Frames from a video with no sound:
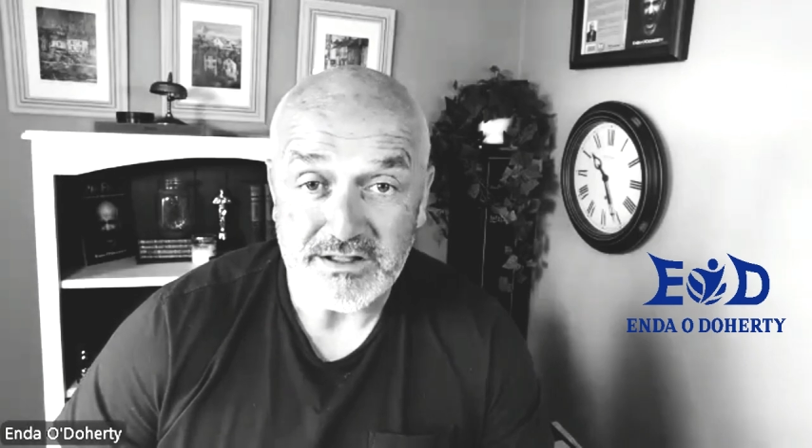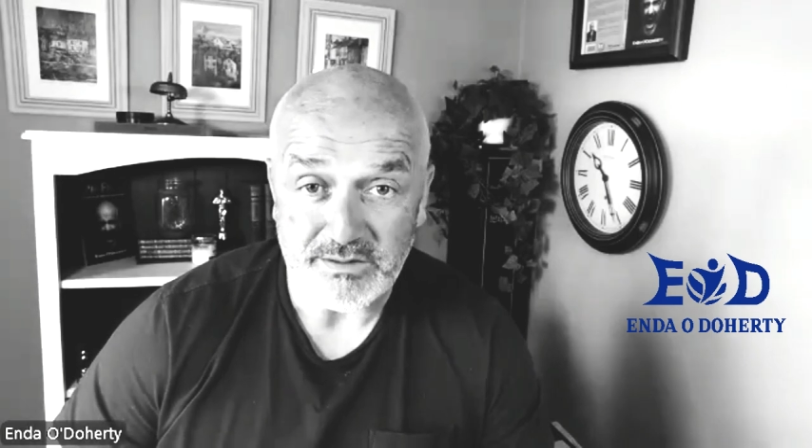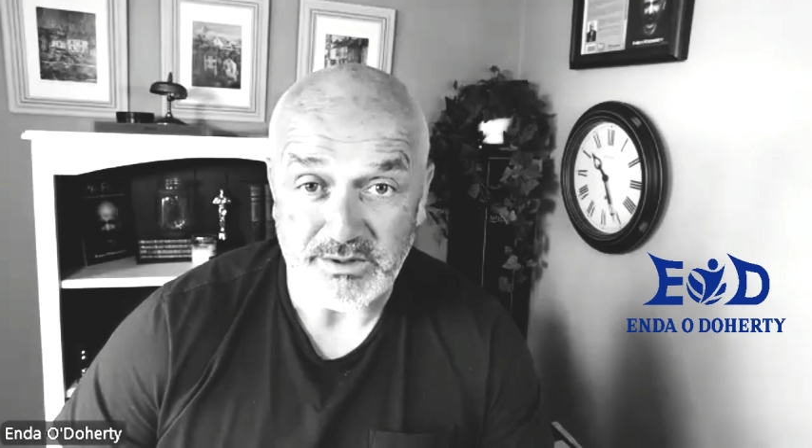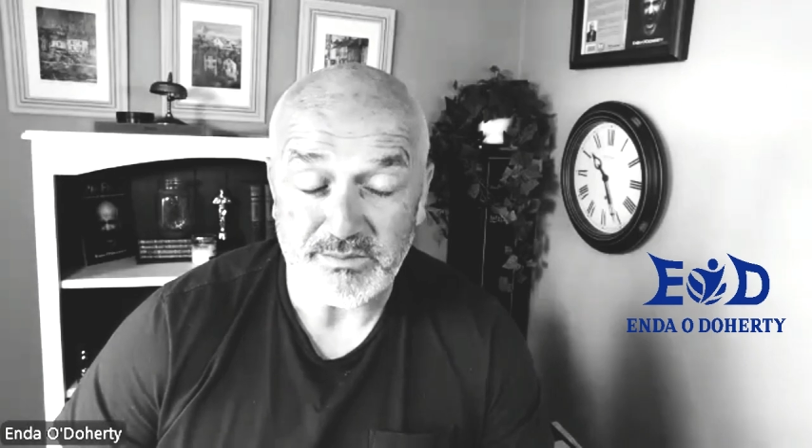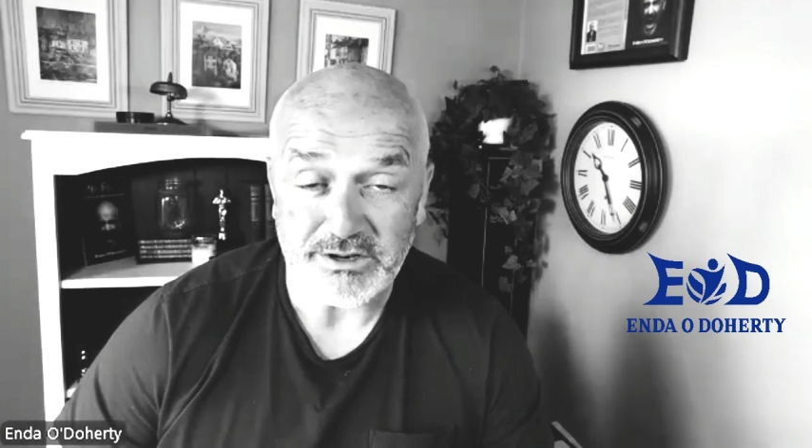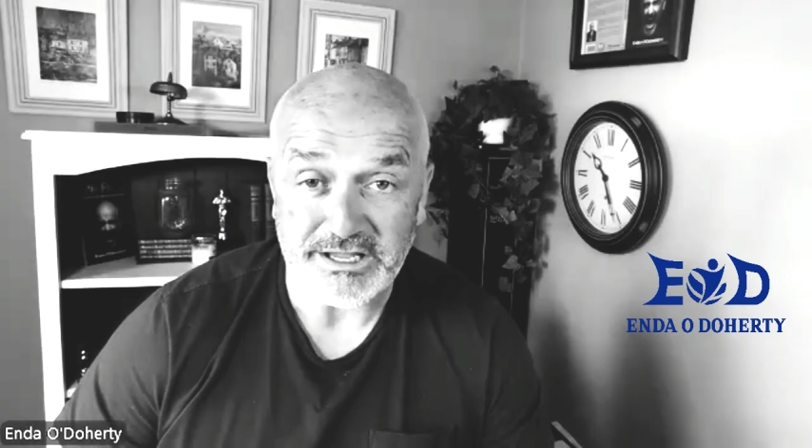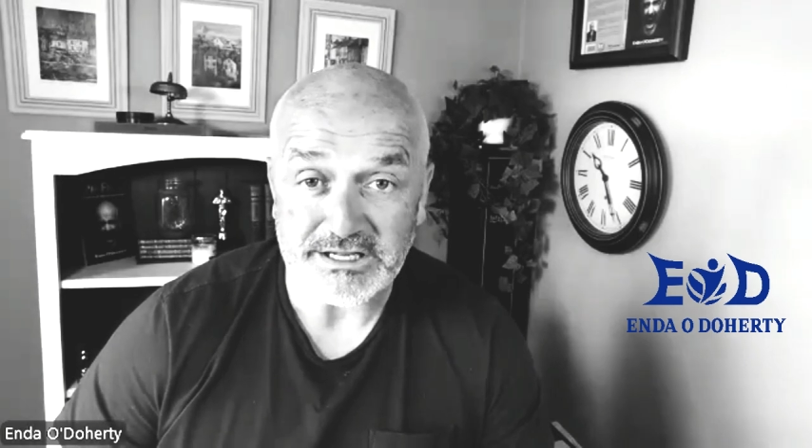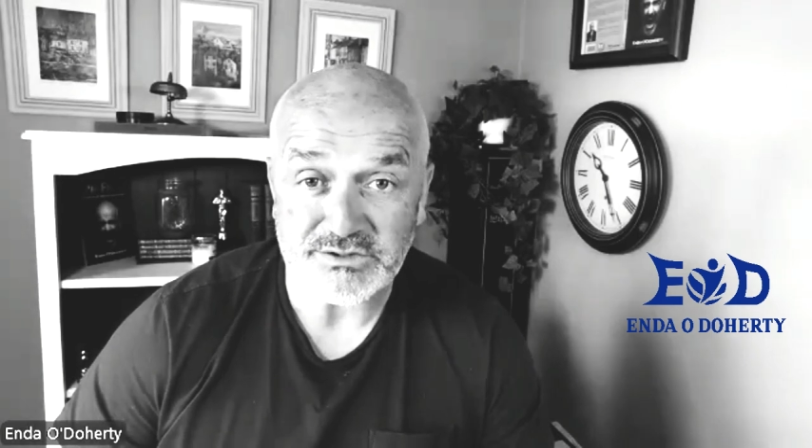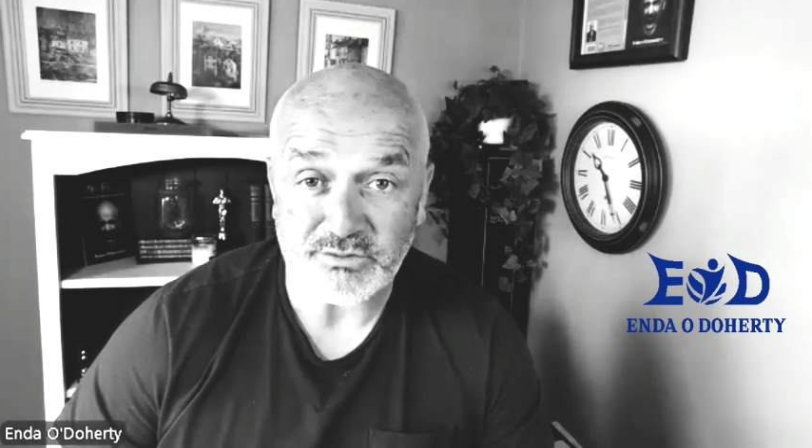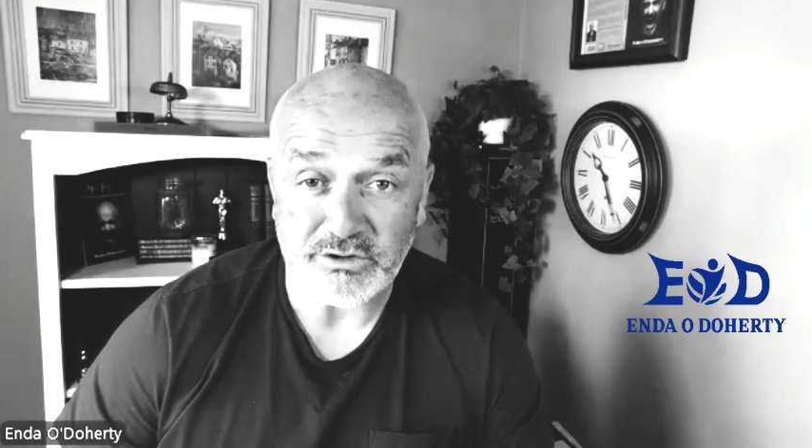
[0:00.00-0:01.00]
the people I
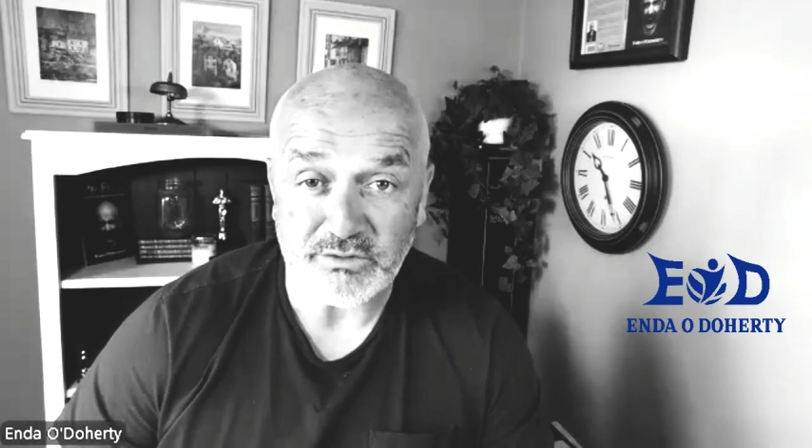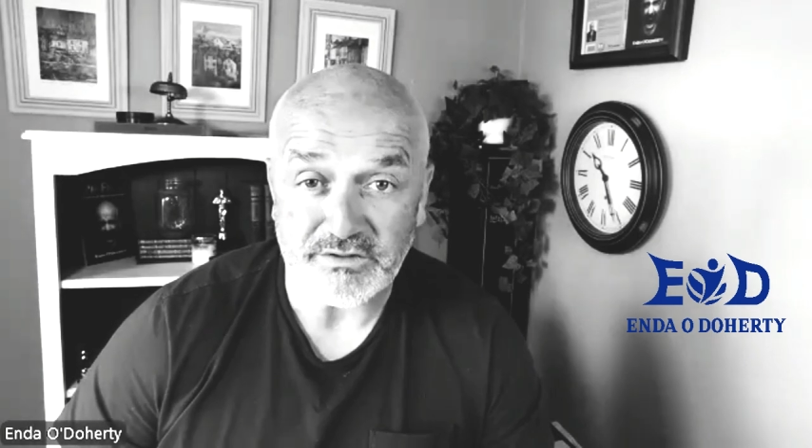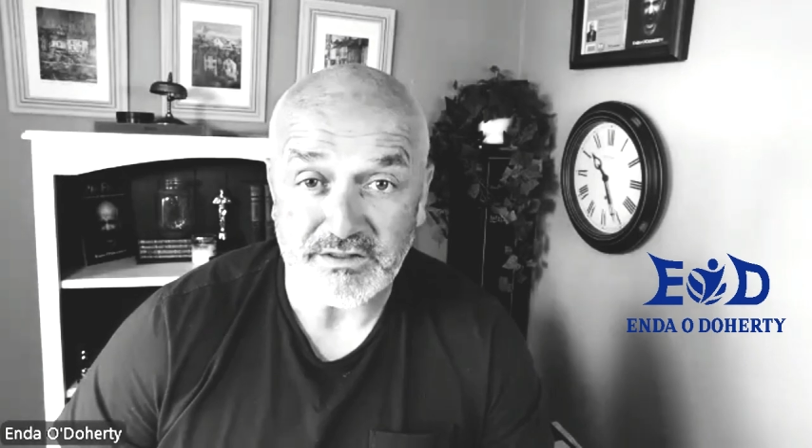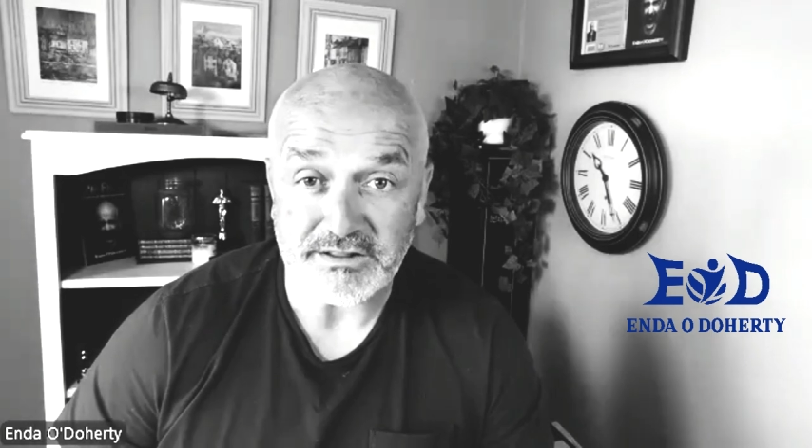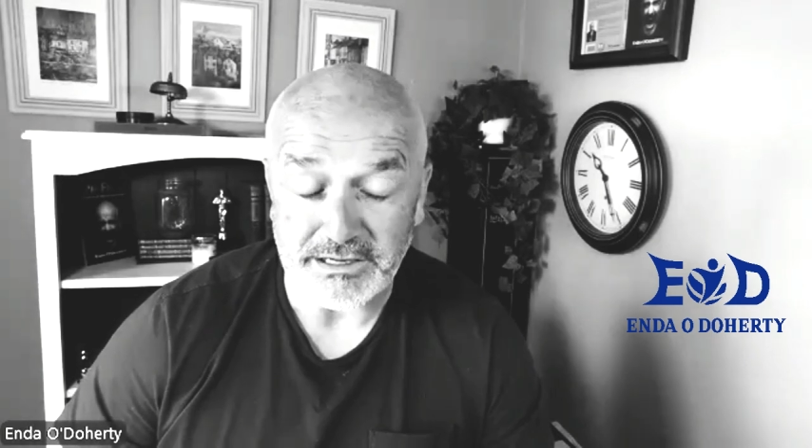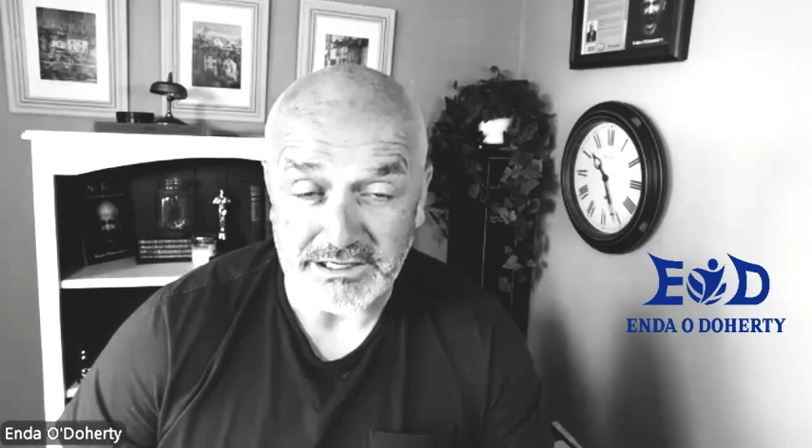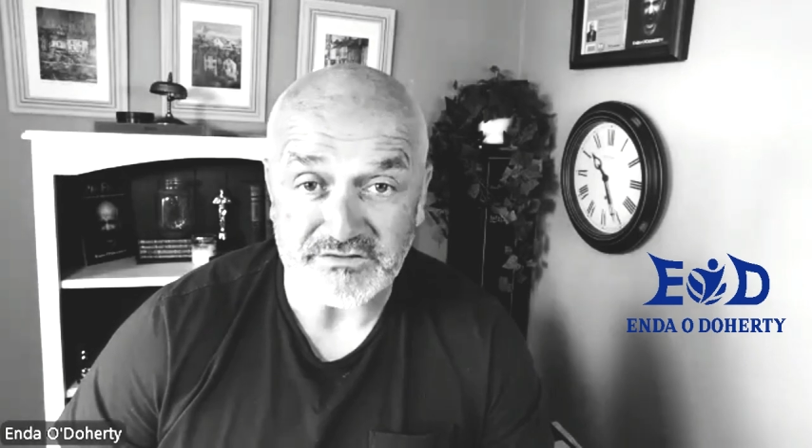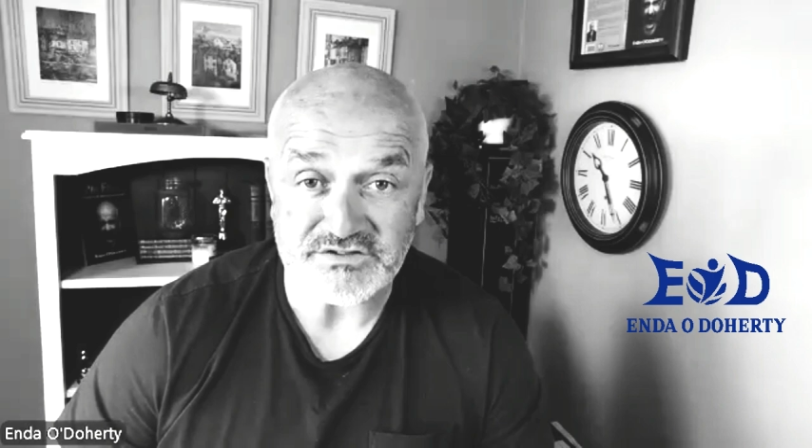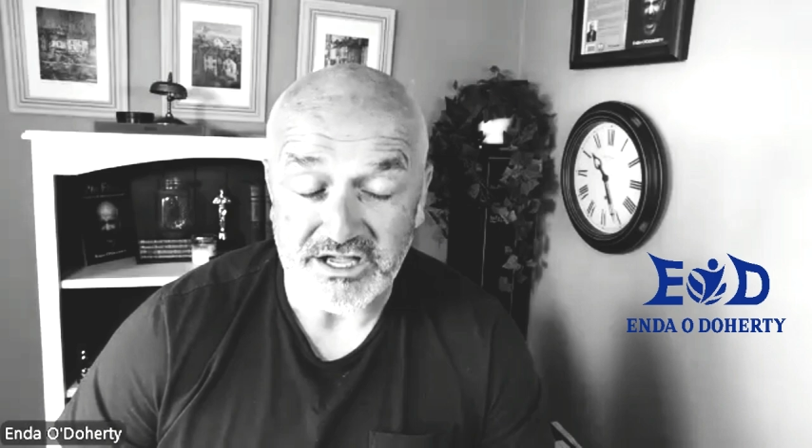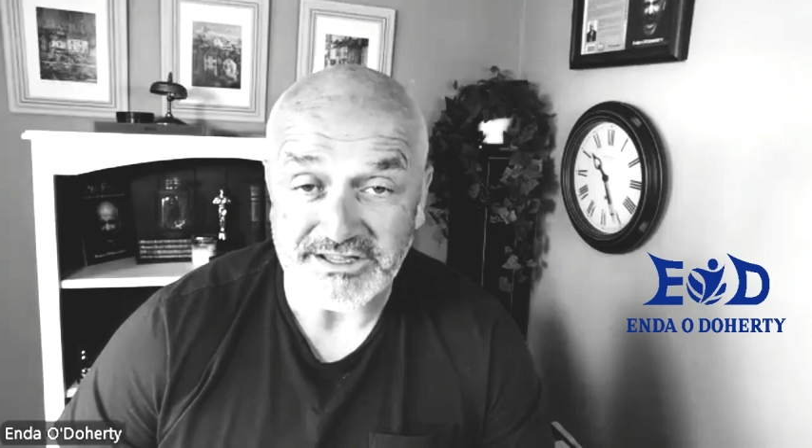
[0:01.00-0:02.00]
get to work with, and the
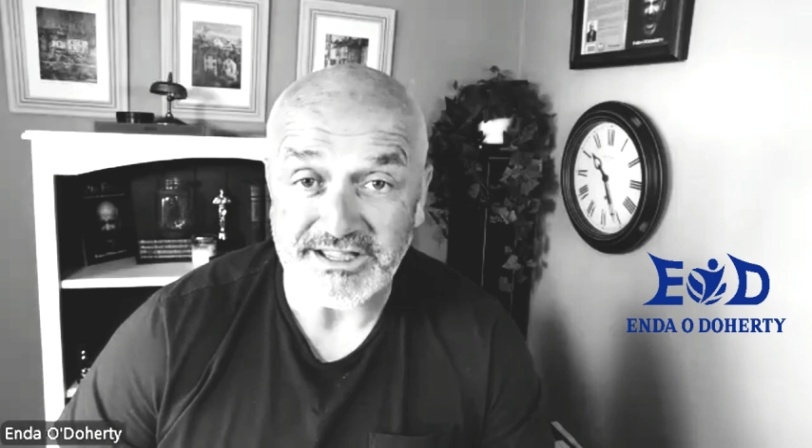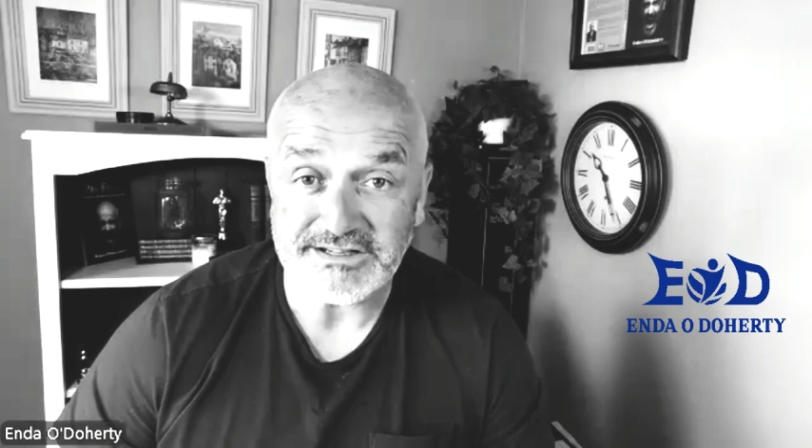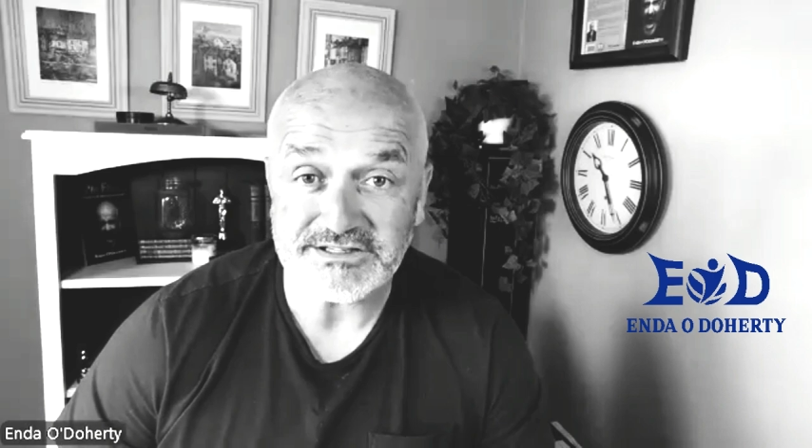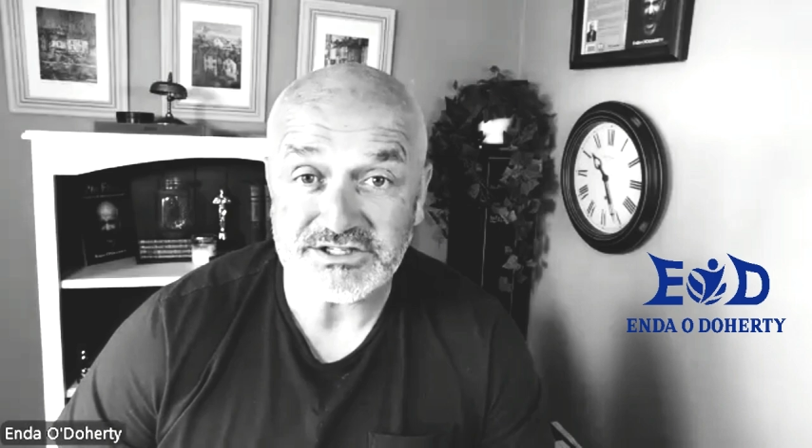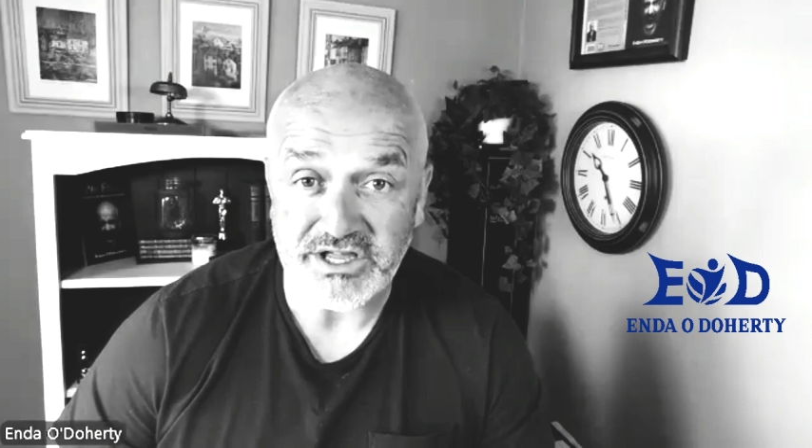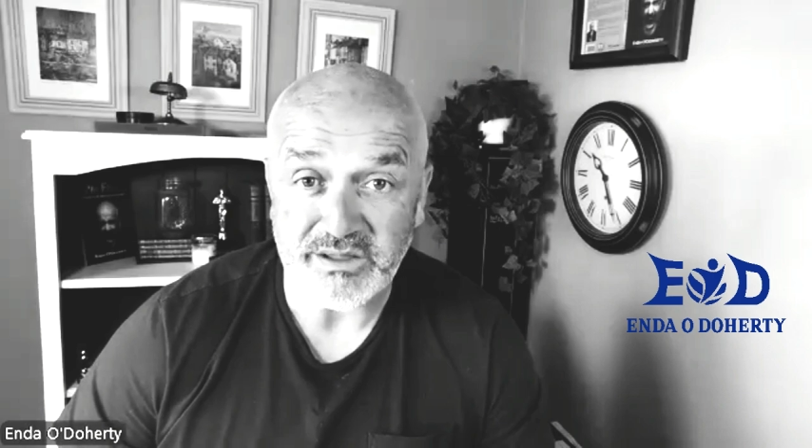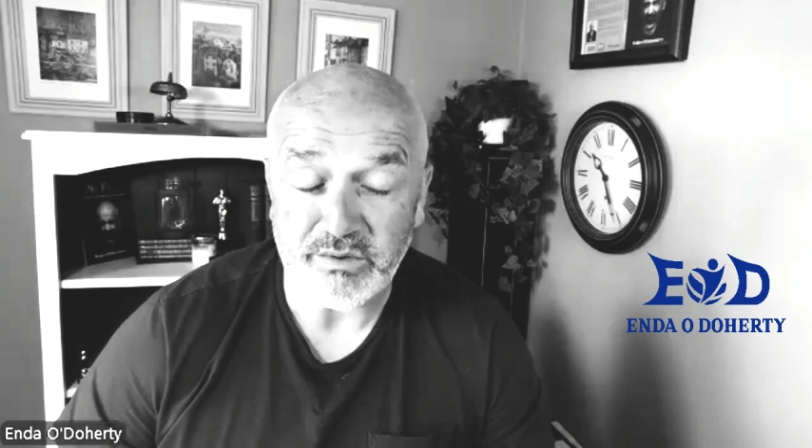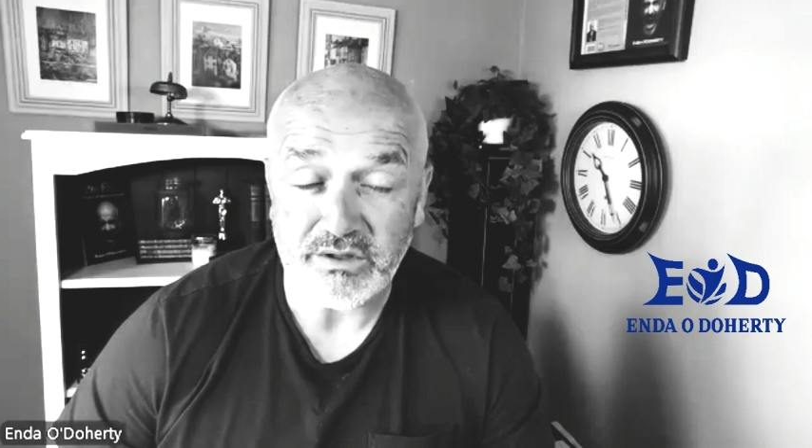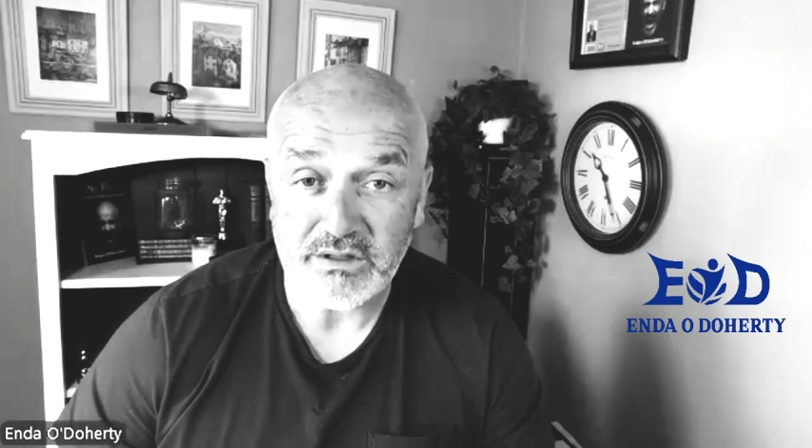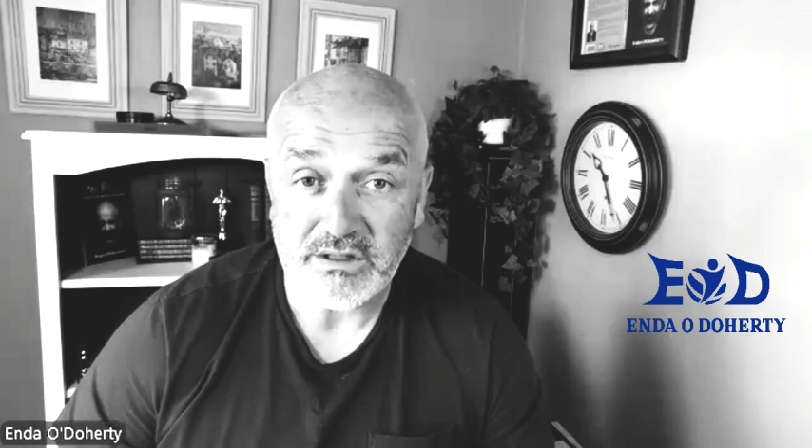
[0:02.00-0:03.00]
lives I get to shape.